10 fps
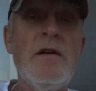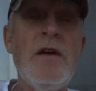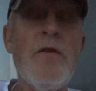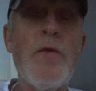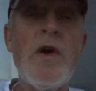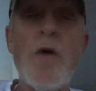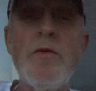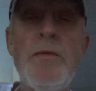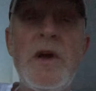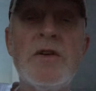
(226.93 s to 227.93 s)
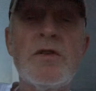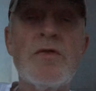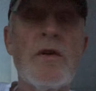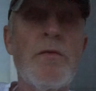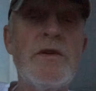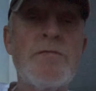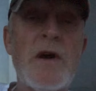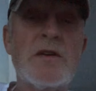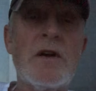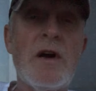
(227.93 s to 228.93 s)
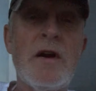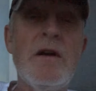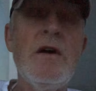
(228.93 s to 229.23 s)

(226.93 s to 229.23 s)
if we all repent and turn our ways back to God.